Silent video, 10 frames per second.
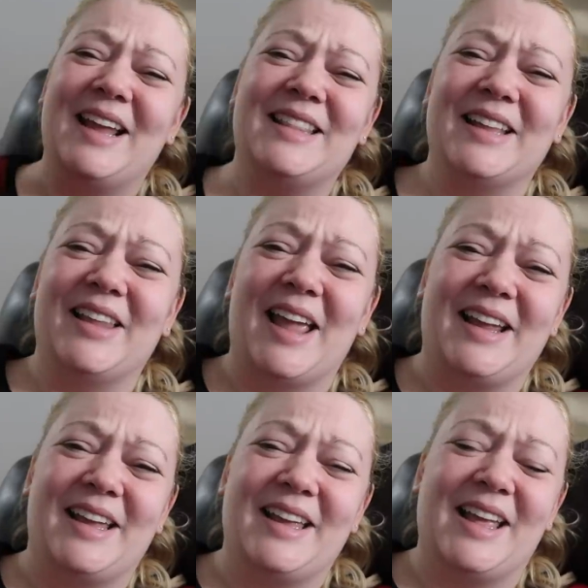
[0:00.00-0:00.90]
hit that
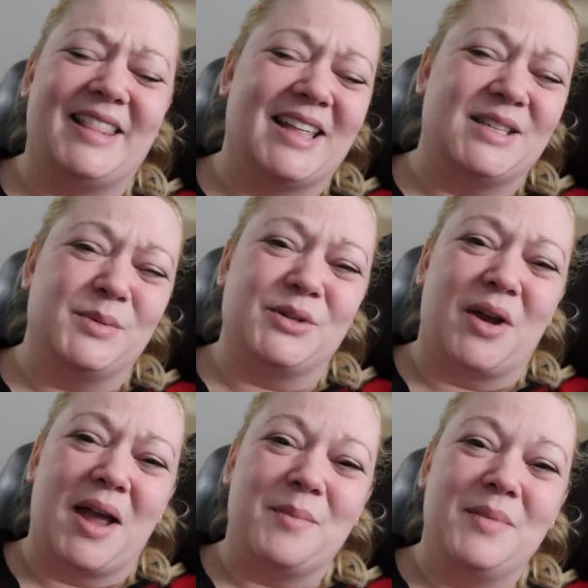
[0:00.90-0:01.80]
like, hit that
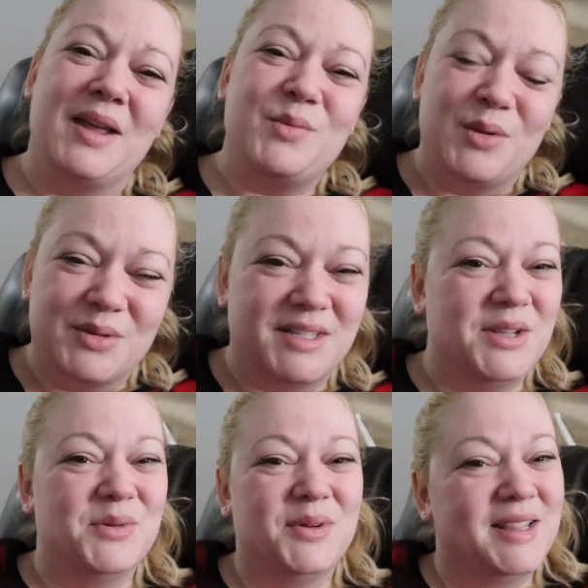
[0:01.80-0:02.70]
subscribe, and we will
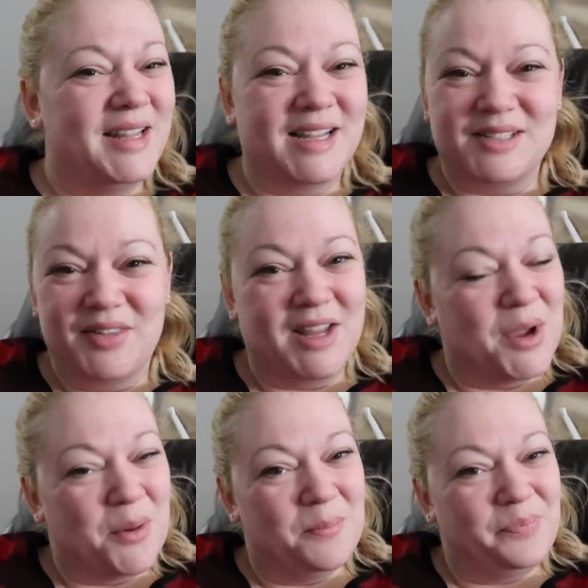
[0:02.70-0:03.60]
see you in the next
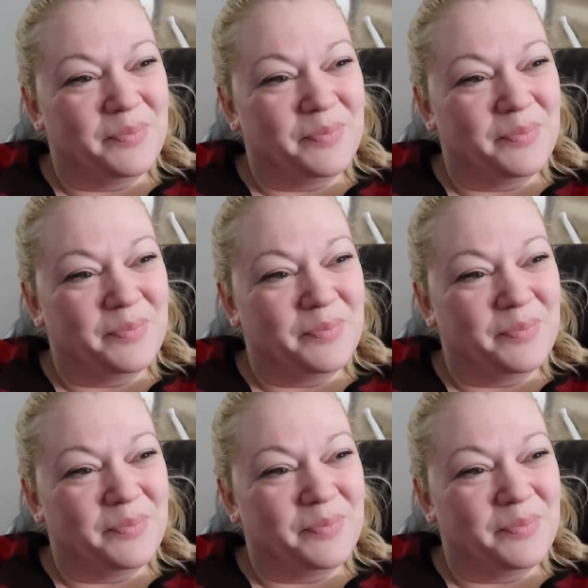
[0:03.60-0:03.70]
video.